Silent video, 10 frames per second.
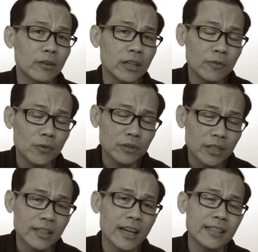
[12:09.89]
But if
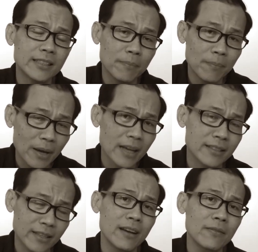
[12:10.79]
you think that is the best